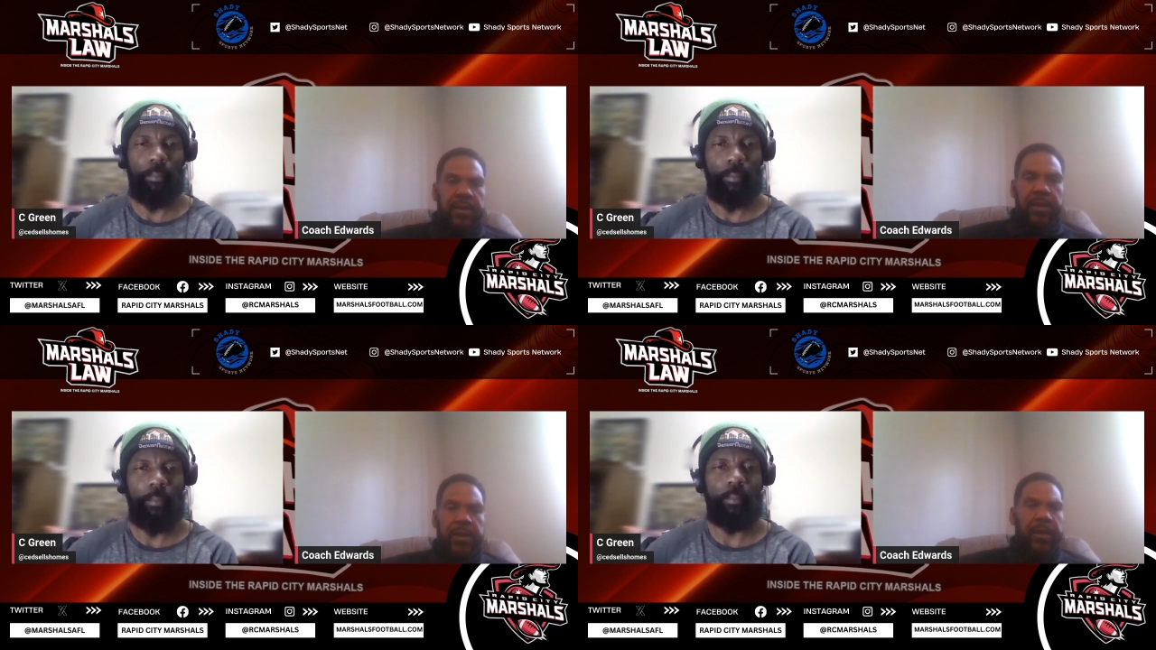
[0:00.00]

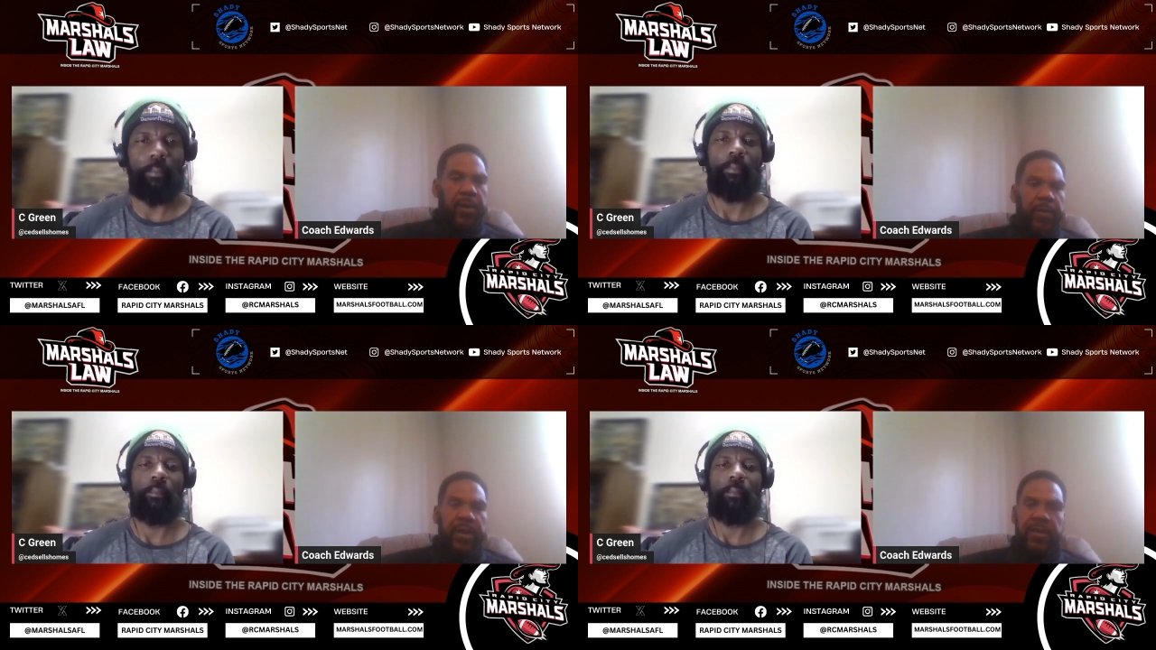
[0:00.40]
Speaker 1: You
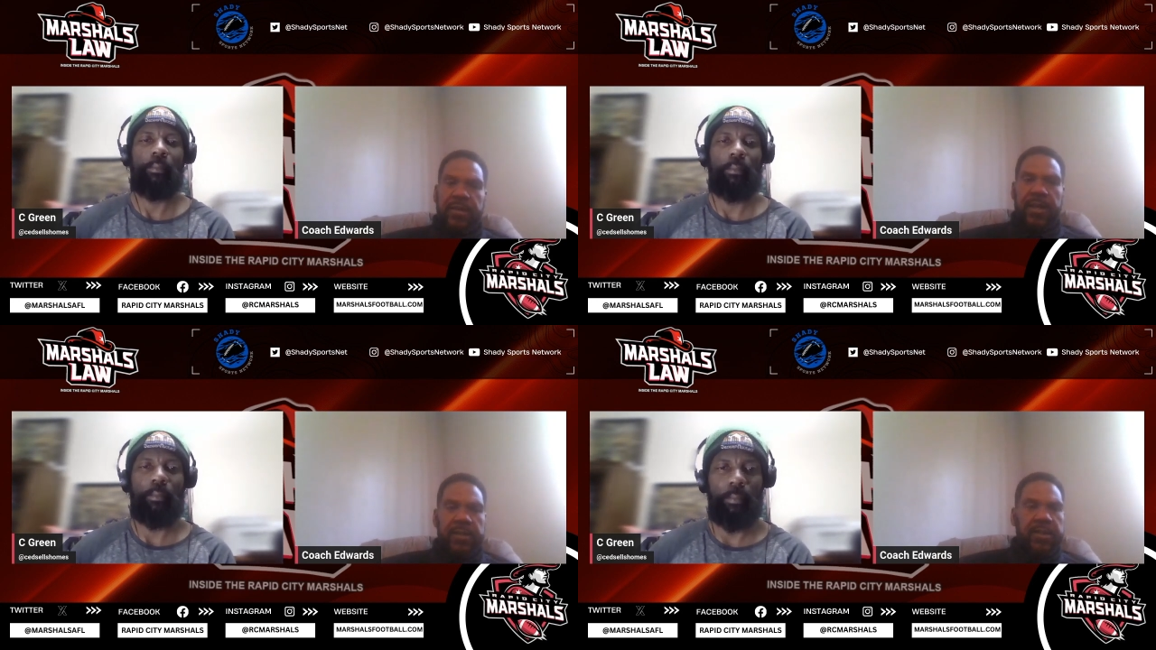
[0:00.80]
know, that's
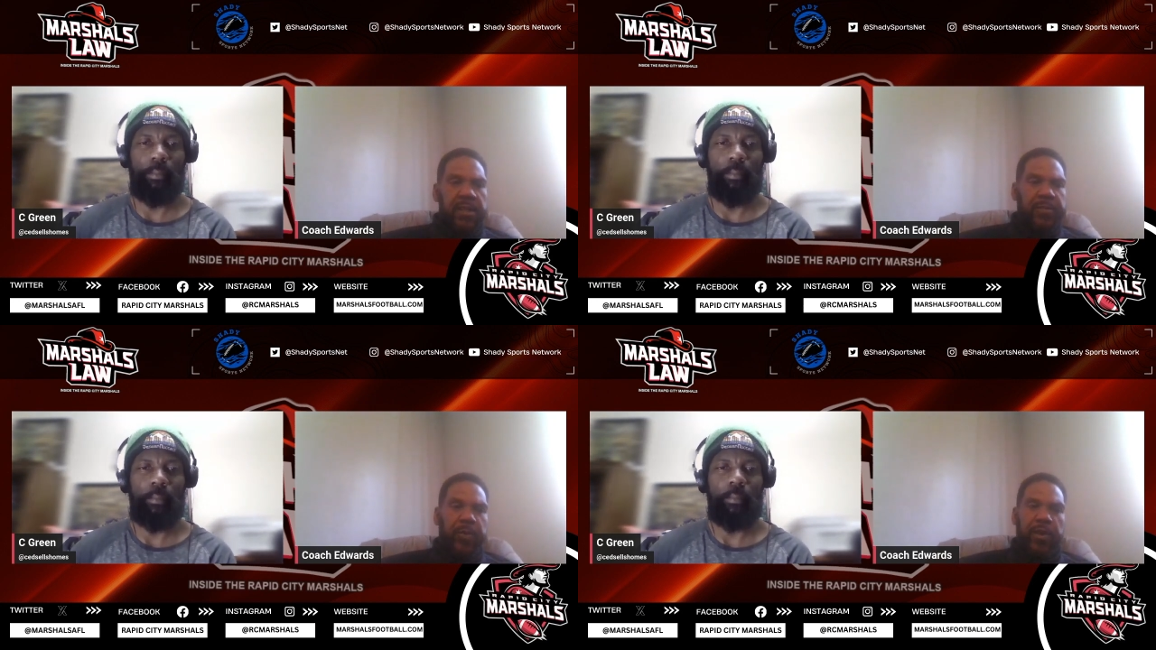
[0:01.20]
that's
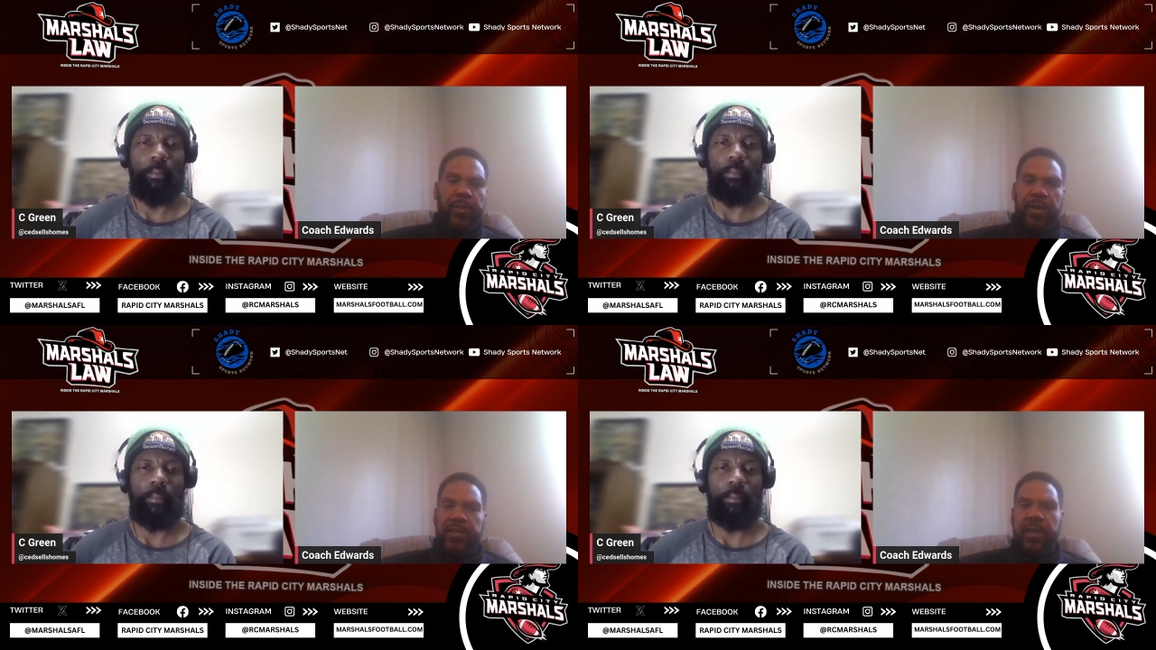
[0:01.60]
that's pretty
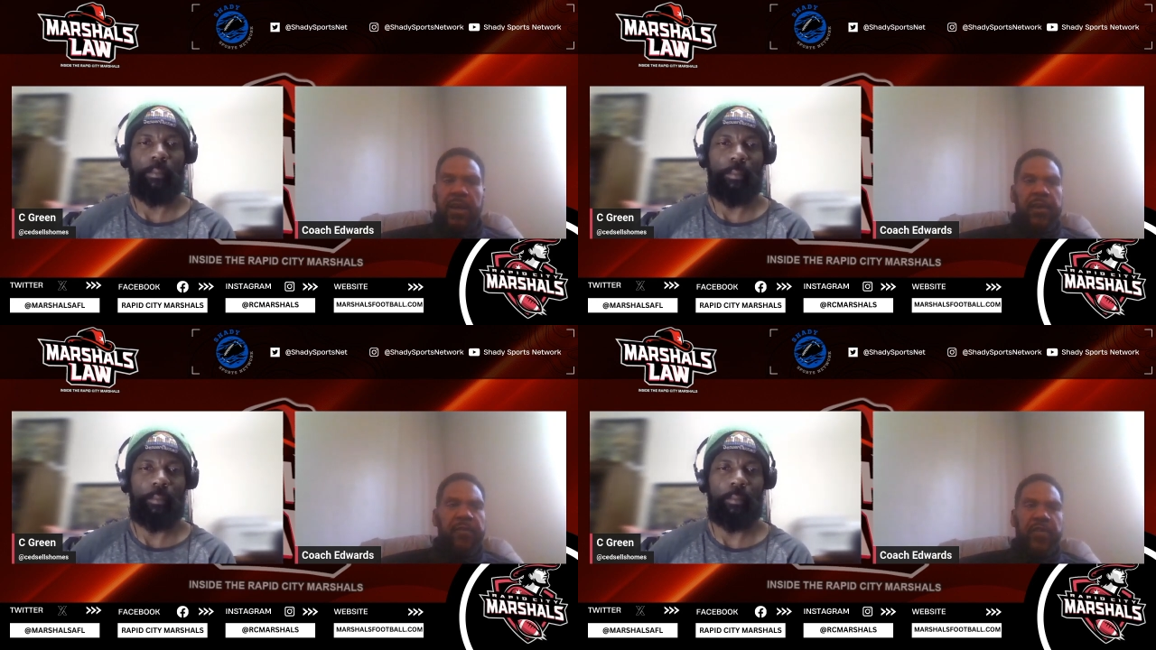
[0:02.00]
much
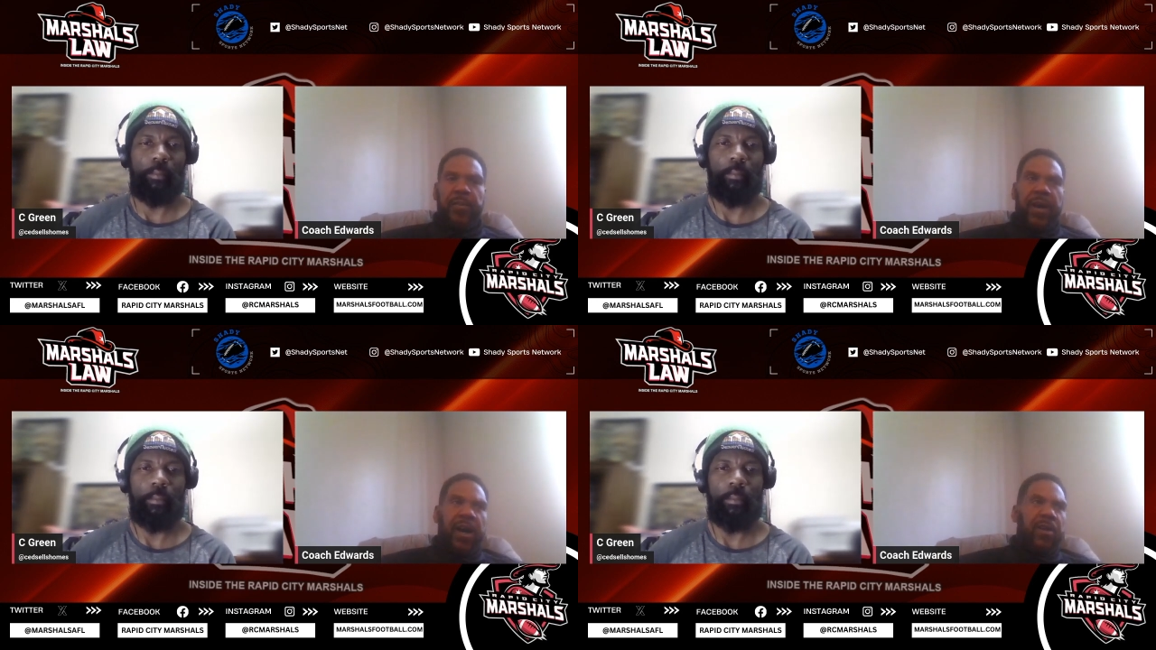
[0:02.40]

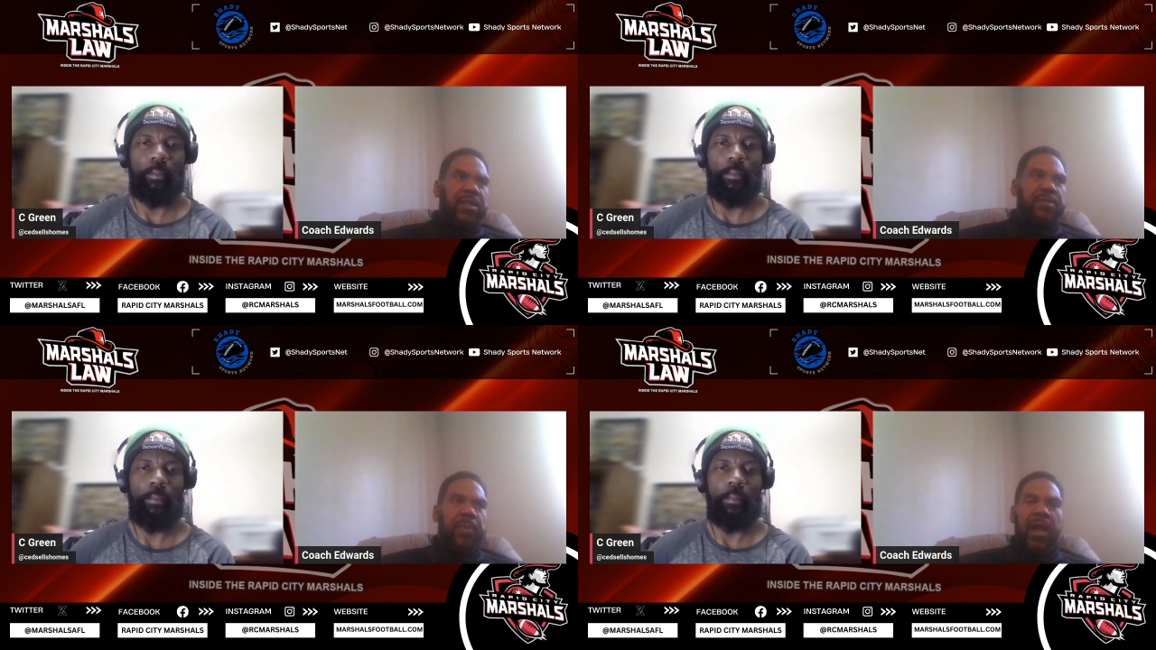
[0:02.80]
football
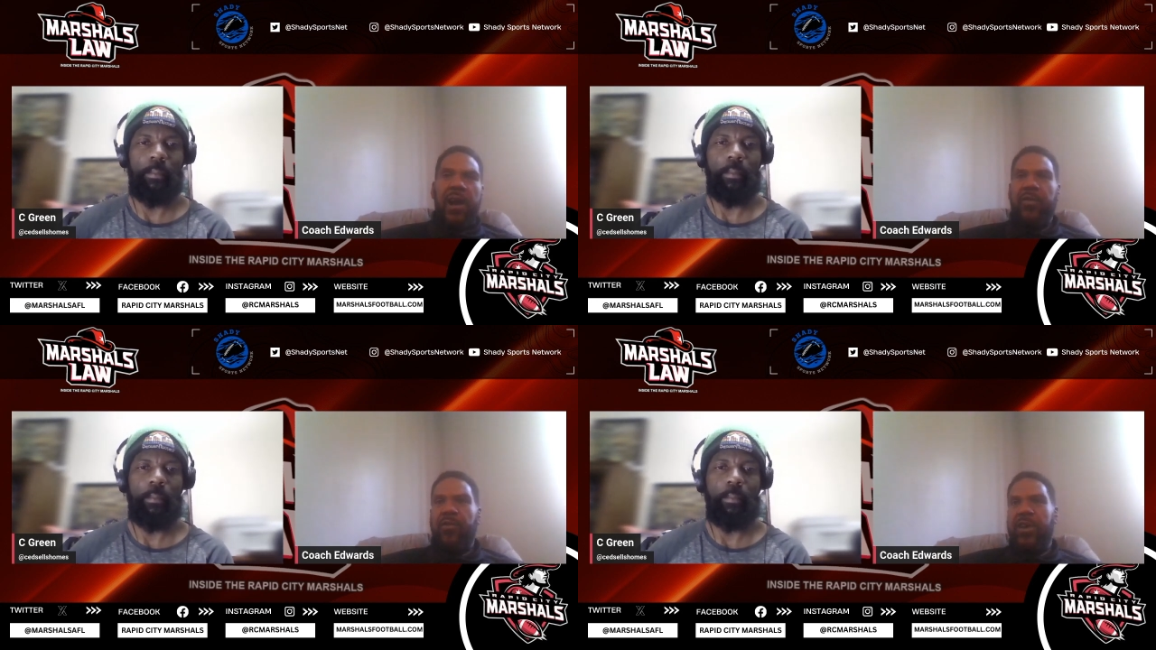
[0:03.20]
is
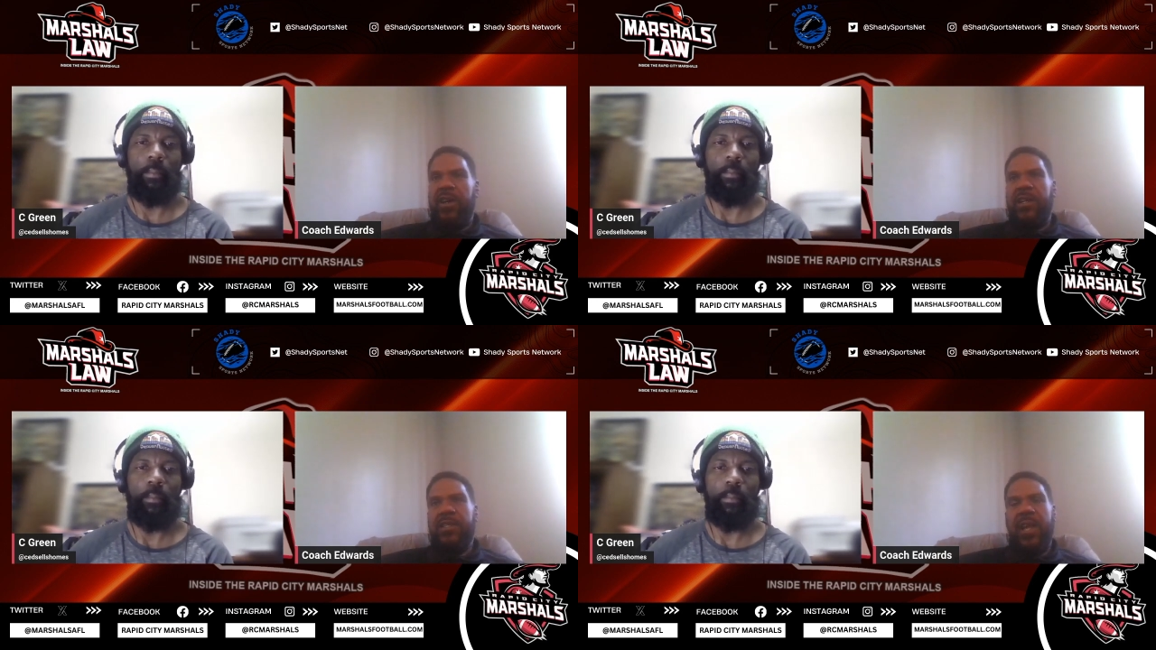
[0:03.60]
block,
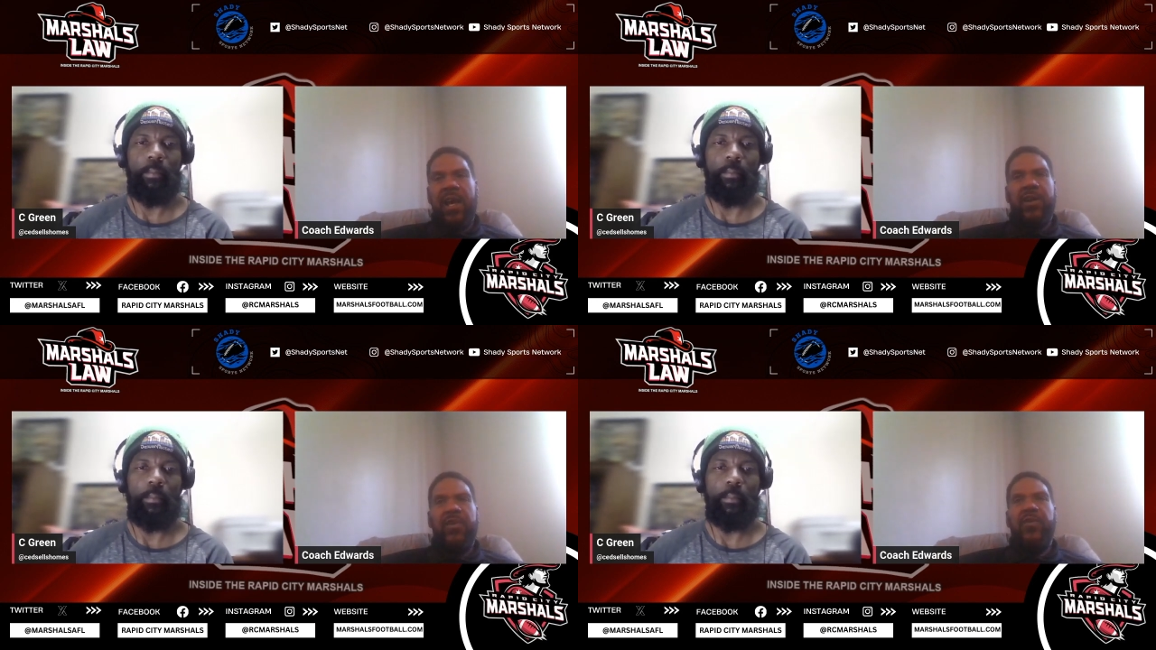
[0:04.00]
run,
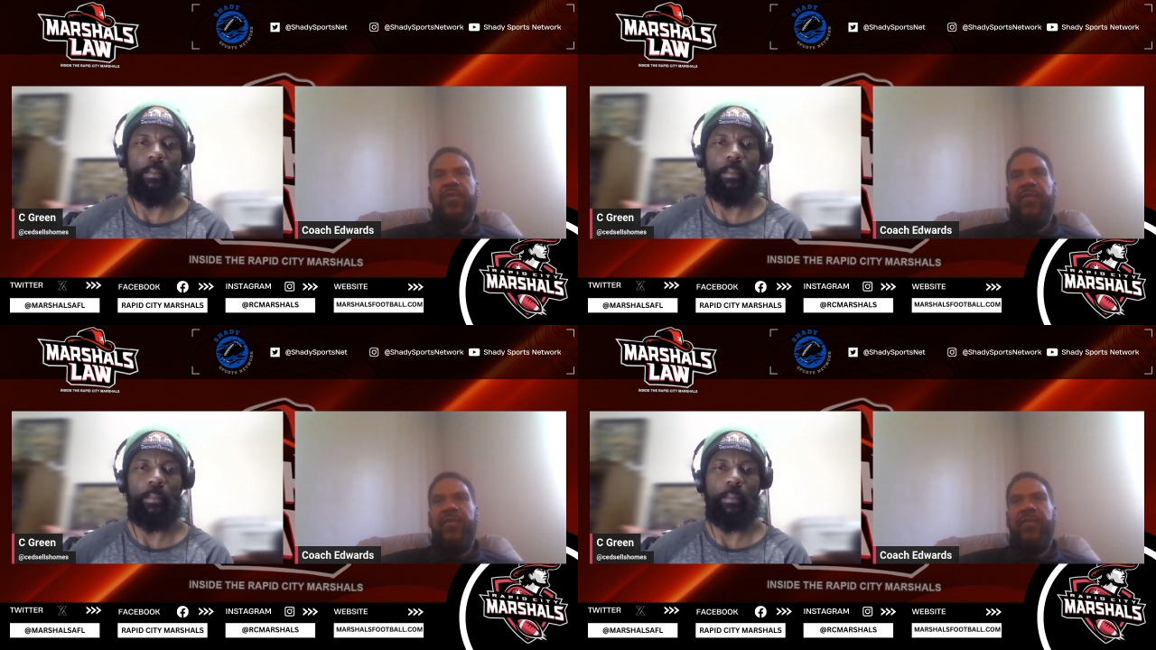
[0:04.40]
tackle,